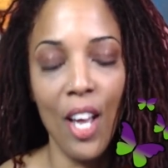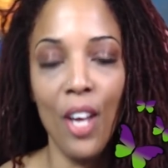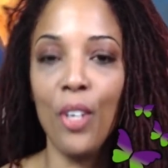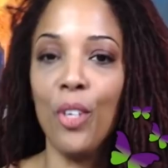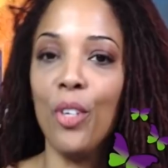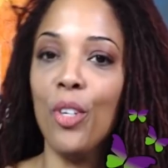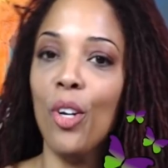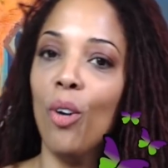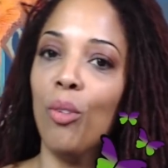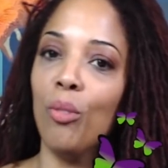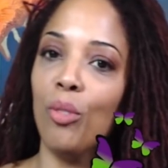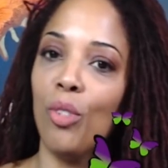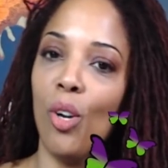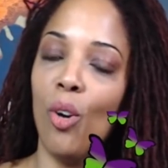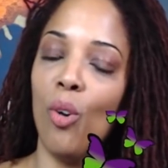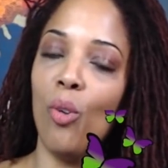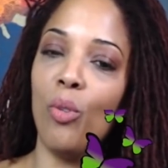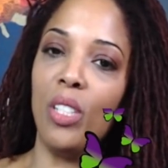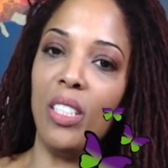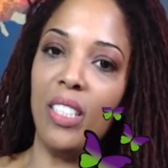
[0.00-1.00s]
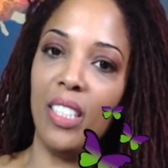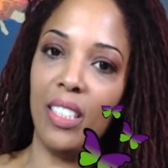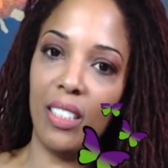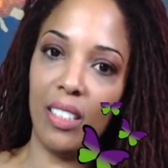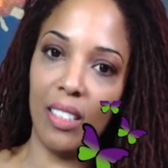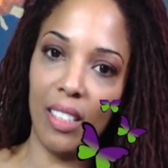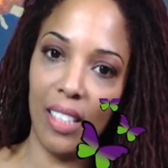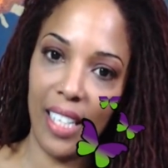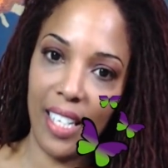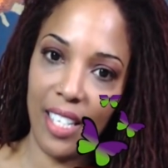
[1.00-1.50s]
You don't know the
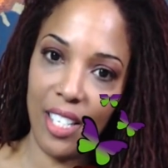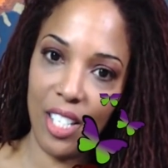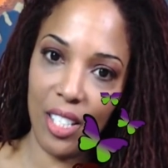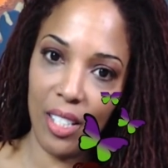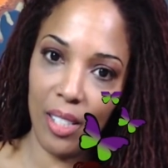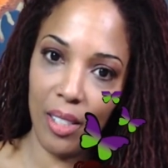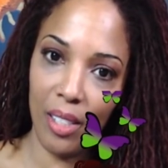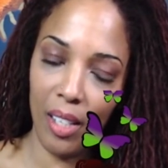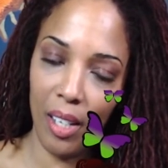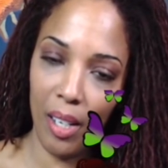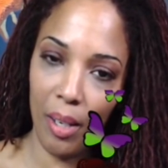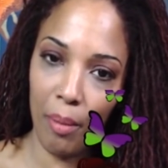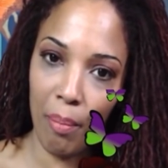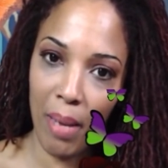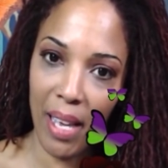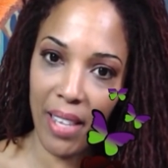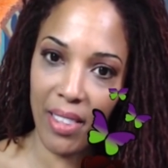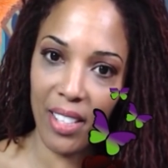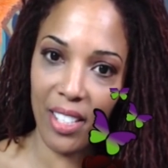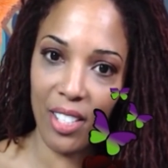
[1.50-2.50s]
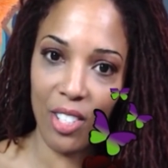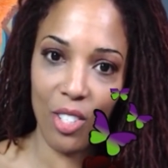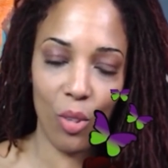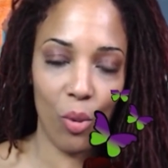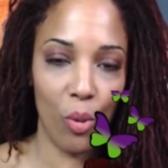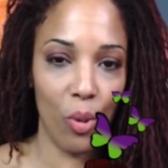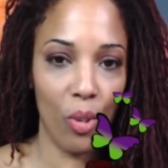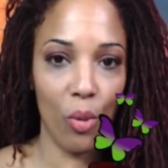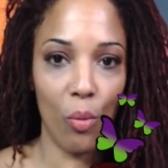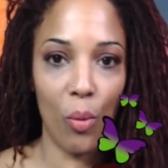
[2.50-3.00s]
distillation methods
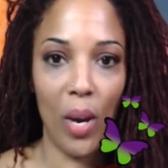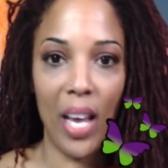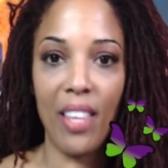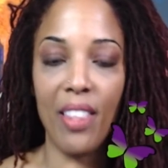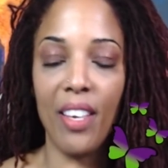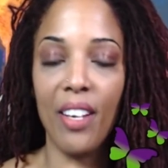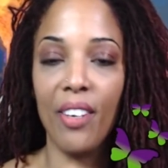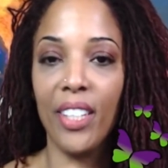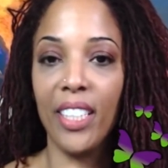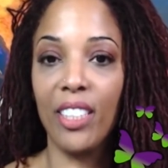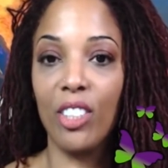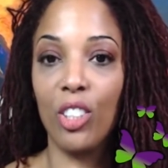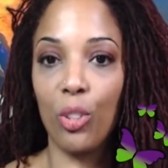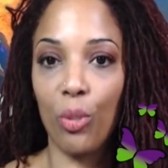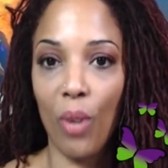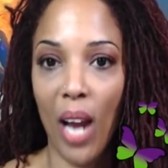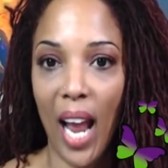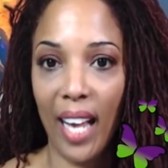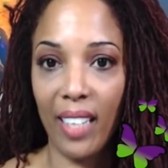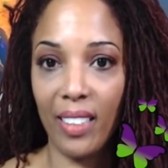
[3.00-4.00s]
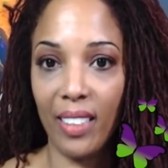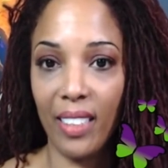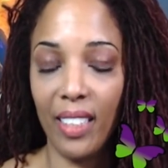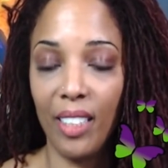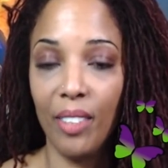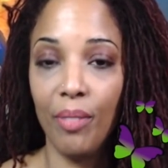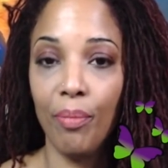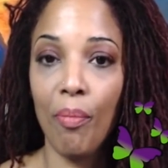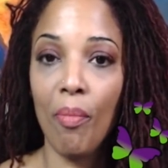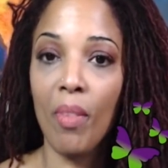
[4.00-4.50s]
or the way they're
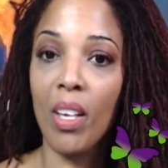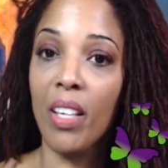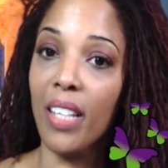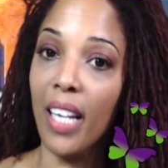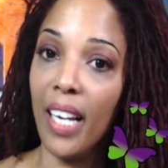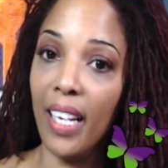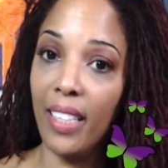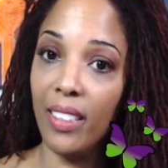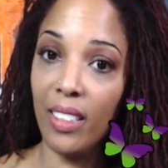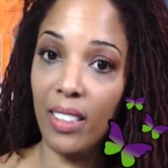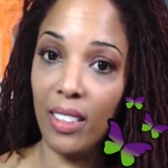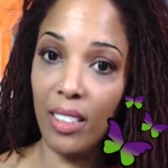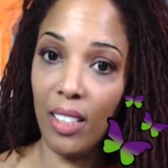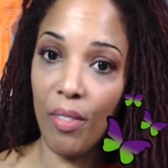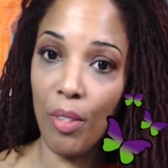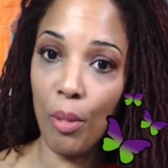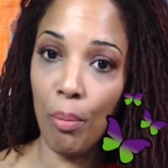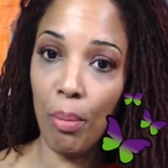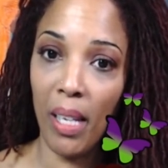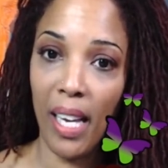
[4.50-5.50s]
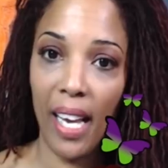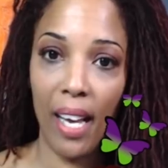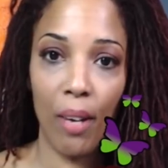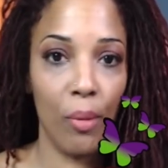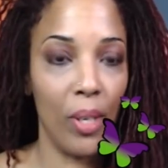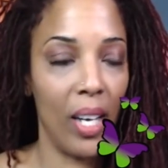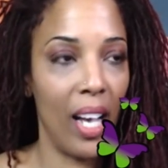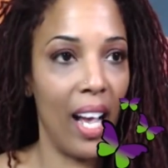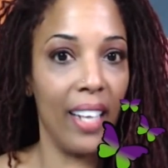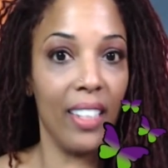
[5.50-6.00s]
extracting the essence of the plant,
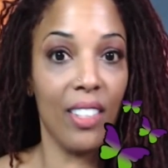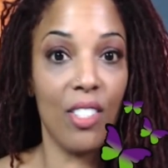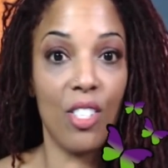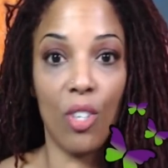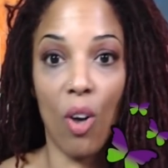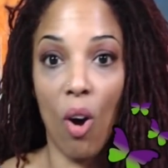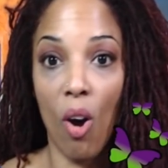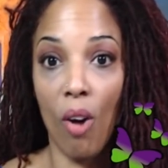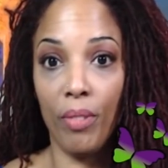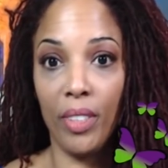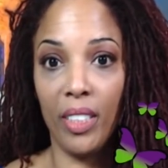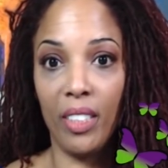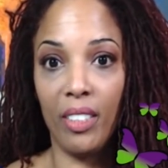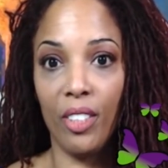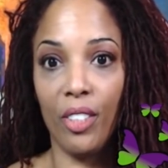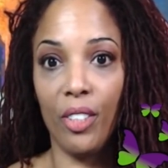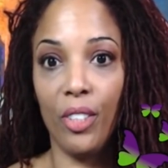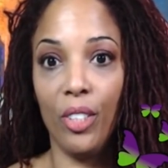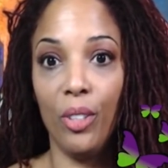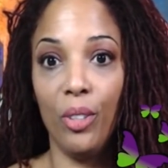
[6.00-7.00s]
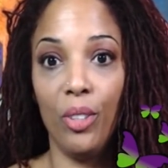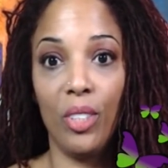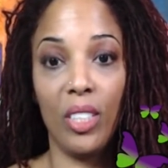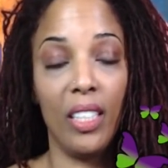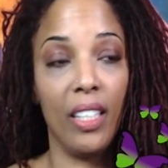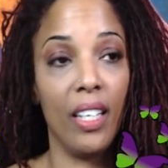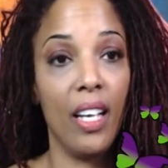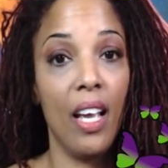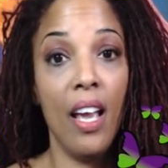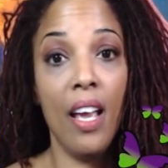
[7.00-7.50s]
what kind of solvents they're
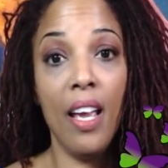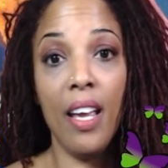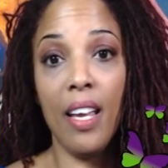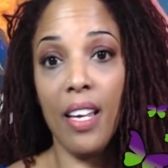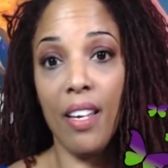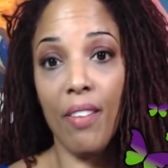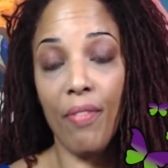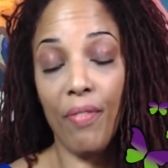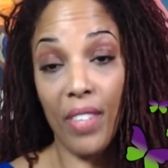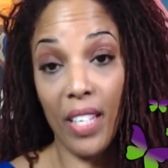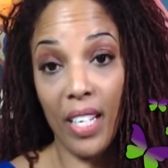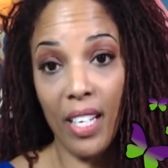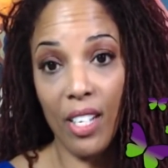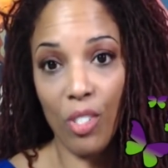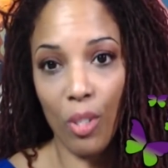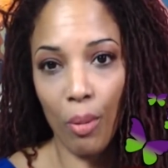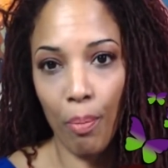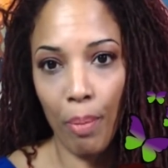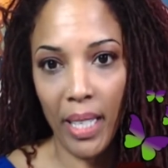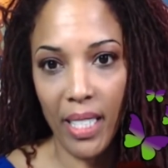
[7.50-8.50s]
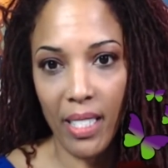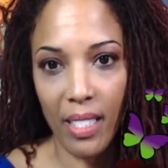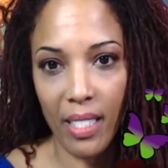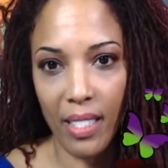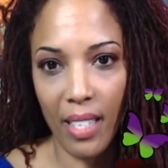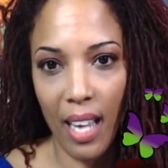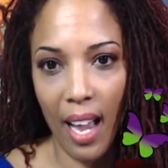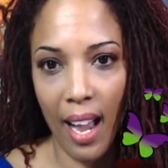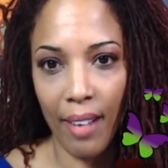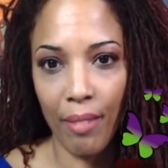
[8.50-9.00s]
using, if things are
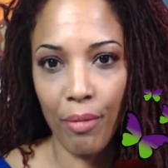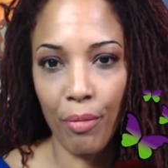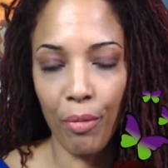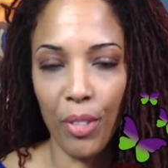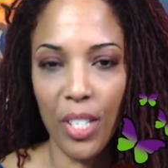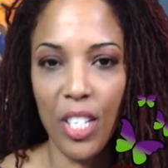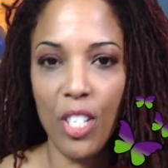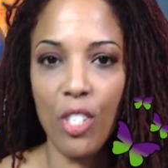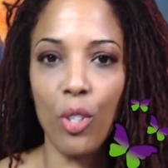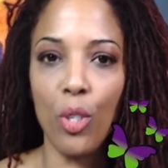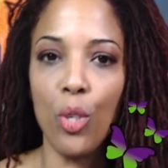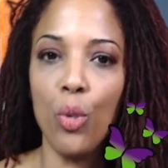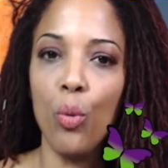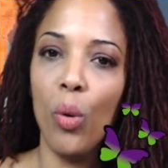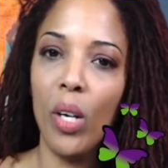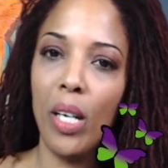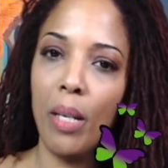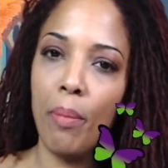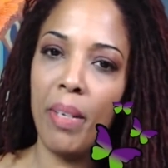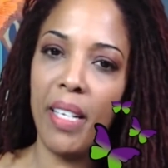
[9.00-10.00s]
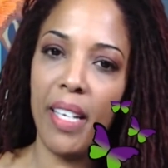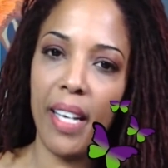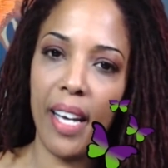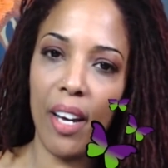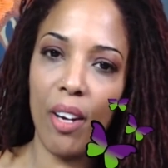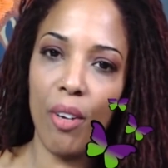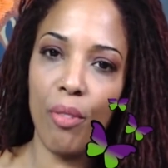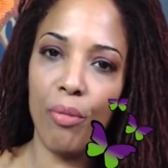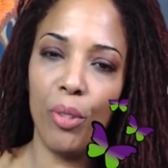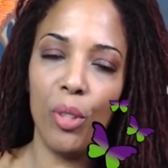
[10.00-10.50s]
pesticide free. So you want to be
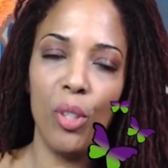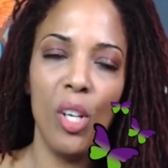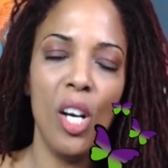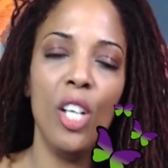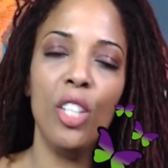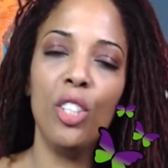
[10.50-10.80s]
careful.